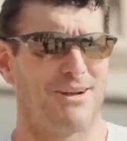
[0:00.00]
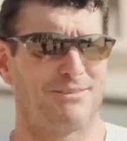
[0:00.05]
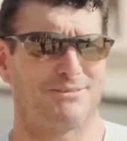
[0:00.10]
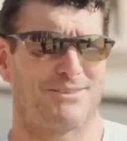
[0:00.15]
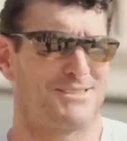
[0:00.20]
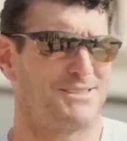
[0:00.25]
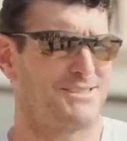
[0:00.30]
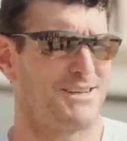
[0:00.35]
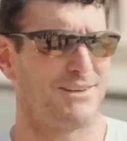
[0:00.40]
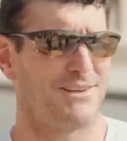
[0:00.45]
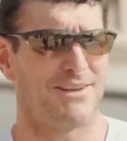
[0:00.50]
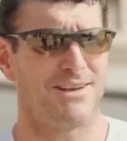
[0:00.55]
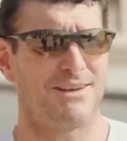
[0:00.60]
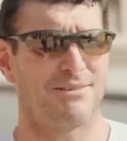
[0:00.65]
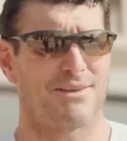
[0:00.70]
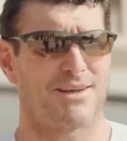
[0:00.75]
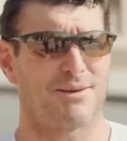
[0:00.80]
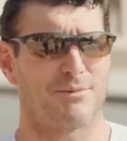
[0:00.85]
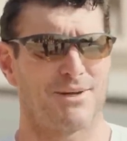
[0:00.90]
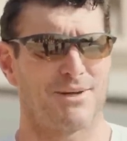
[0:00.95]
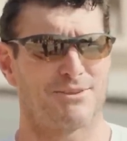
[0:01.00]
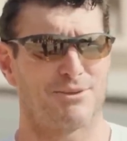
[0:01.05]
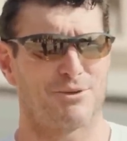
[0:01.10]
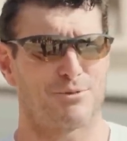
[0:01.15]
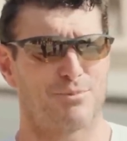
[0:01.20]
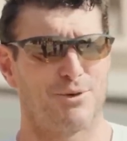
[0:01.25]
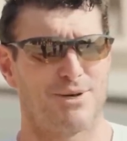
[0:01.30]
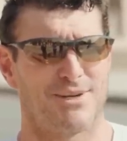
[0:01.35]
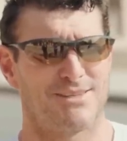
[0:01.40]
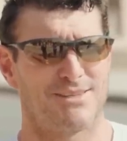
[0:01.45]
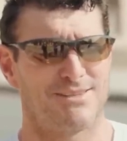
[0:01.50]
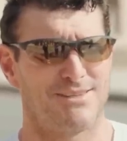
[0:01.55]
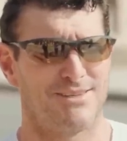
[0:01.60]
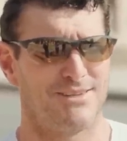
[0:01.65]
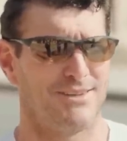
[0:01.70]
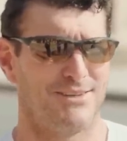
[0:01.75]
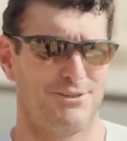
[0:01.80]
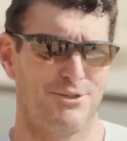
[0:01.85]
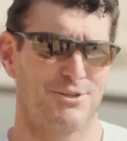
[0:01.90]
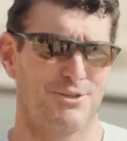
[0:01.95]
You don't have to sell anything about this
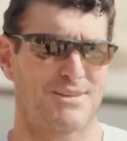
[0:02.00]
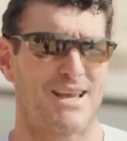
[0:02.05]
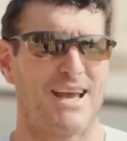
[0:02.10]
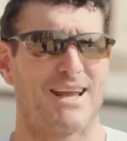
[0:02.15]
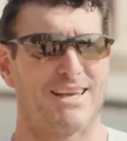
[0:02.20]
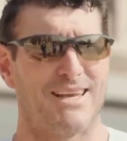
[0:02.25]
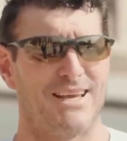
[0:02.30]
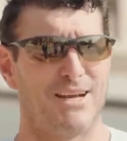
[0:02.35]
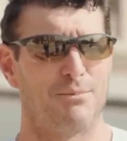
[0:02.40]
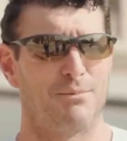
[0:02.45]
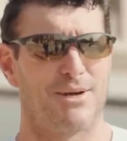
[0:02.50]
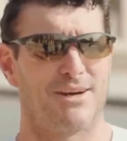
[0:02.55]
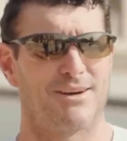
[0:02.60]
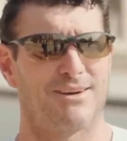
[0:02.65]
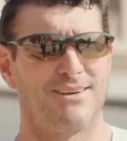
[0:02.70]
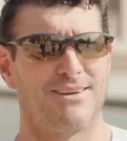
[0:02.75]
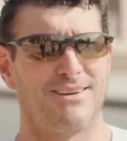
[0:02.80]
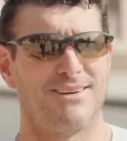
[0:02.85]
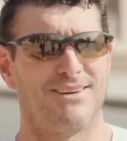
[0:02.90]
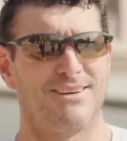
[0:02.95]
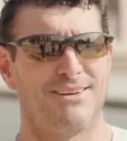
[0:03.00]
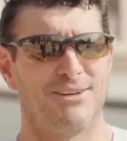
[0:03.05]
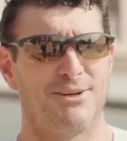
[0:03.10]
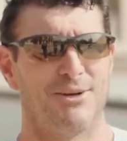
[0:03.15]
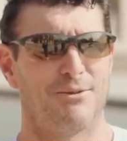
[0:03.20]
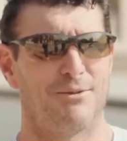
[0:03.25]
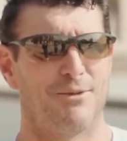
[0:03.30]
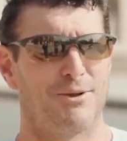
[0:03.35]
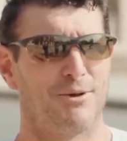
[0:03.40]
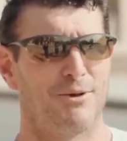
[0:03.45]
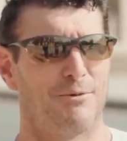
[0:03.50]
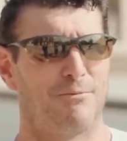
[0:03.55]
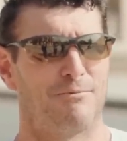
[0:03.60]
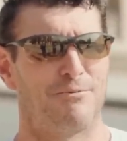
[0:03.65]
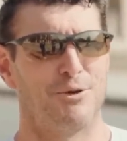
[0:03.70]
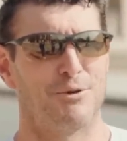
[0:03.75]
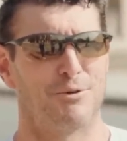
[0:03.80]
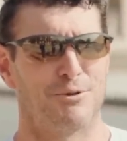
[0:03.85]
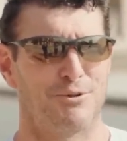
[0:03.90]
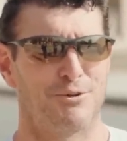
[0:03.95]
place. Uh, you just got to get them here. You know, the
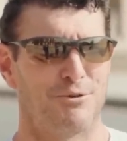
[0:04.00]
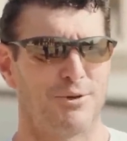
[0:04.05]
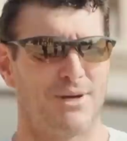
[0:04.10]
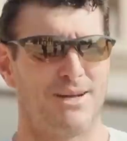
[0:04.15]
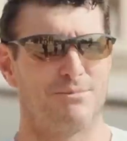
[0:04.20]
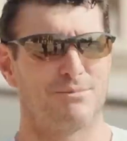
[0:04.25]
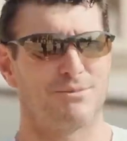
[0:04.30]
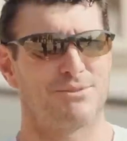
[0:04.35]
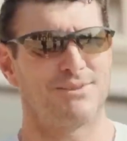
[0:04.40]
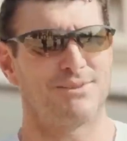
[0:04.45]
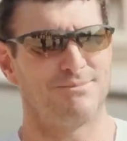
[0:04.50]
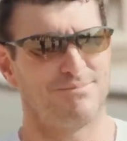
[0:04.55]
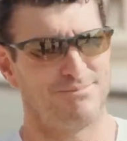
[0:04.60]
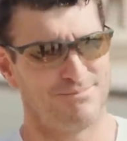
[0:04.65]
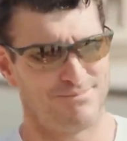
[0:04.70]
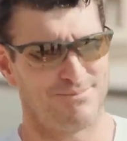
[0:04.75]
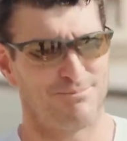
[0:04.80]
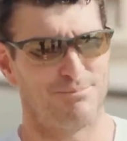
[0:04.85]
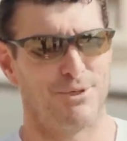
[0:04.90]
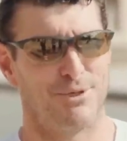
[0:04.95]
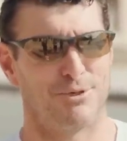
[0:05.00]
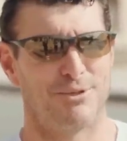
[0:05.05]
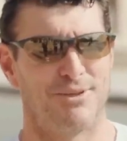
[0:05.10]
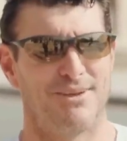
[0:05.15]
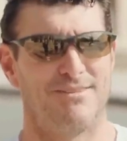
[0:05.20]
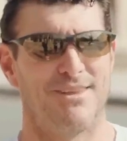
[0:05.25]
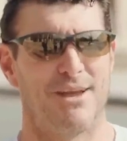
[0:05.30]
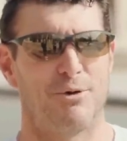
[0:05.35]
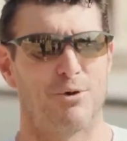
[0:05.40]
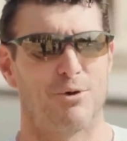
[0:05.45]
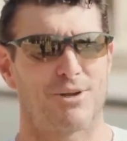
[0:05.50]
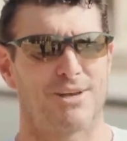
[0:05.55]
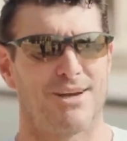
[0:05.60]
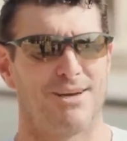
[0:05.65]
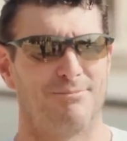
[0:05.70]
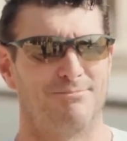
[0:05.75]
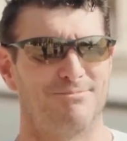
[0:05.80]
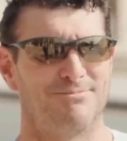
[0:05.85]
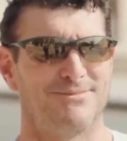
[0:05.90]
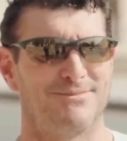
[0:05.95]
old field of dreams. Yeah. Build it and they will
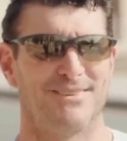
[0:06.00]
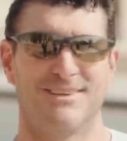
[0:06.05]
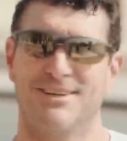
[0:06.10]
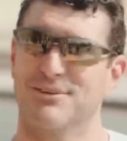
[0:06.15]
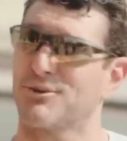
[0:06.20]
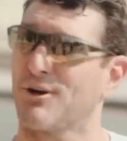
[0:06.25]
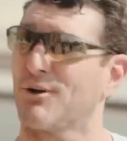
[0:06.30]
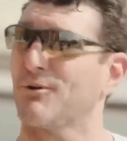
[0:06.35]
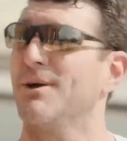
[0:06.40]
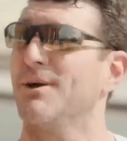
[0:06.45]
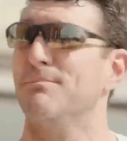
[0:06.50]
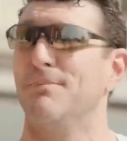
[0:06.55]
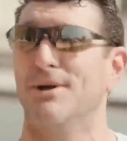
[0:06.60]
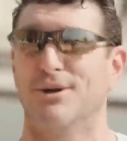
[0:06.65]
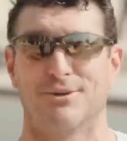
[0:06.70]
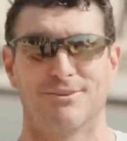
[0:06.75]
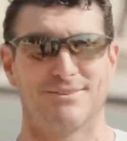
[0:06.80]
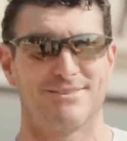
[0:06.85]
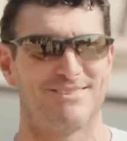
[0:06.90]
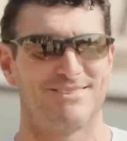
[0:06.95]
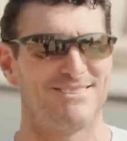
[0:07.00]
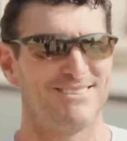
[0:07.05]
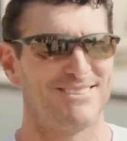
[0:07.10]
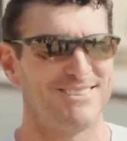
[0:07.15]
come. It's already built.